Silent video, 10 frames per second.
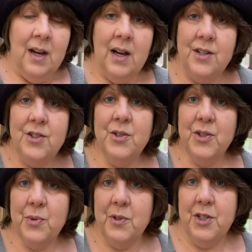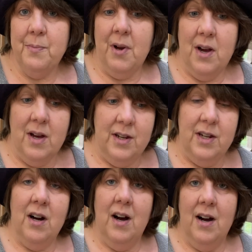I do switch them on
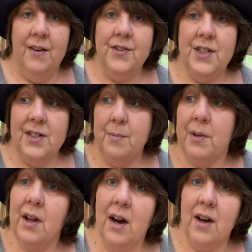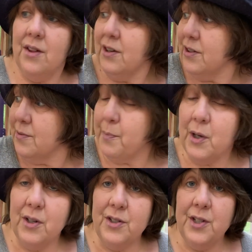and off to some of the other
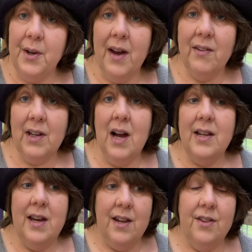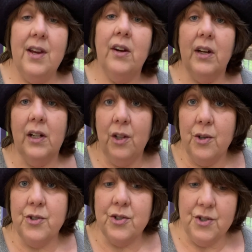birds who haven't gotten out of their
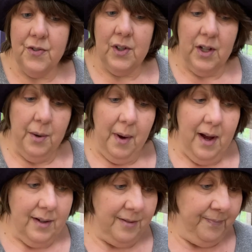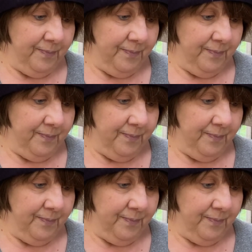enclosures for a little while.